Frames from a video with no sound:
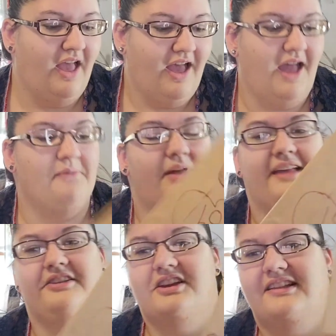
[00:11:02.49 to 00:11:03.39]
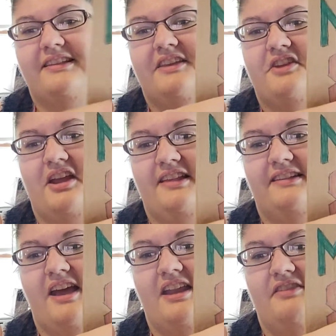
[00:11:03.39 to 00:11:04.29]
As you can see, there is
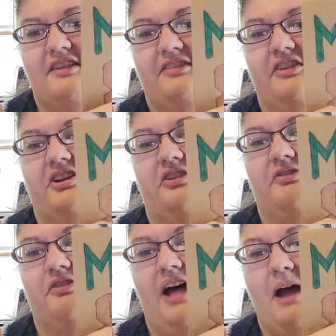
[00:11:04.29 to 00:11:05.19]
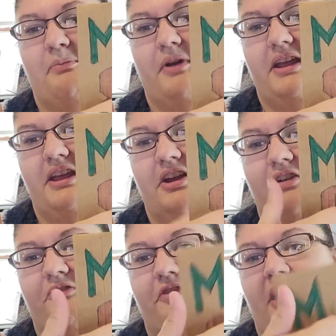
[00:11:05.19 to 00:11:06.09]
kind of this little flap right here
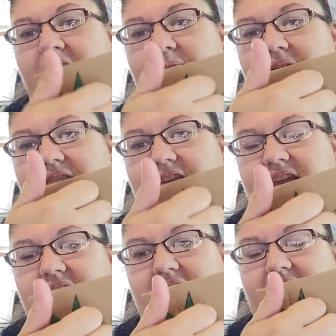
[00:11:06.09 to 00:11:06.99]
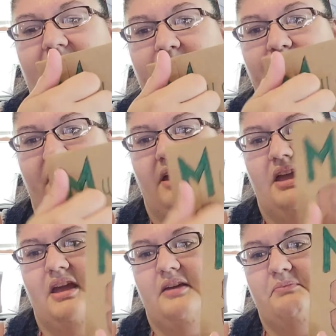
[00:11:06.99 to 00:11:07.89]
from the
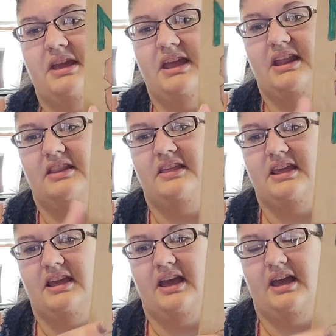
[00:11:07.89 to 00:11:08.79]
being the